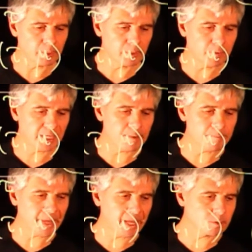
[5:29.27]
if we come
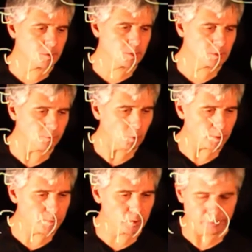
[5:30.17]
back to this
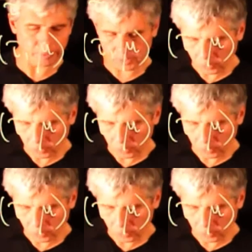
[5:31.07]
formula for the